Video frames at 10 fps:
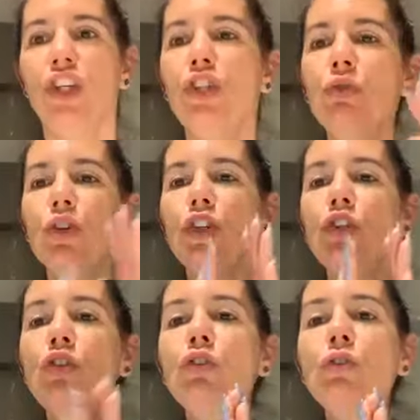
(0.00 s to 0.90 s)
You,
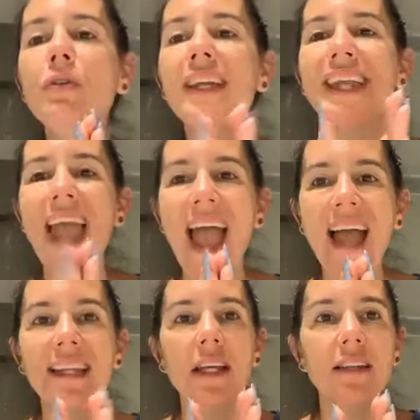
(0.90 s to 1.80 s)
you
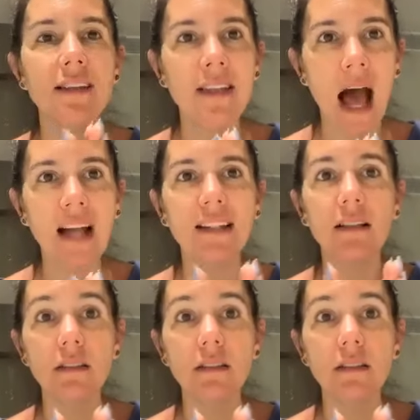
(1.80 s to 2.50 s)
cannot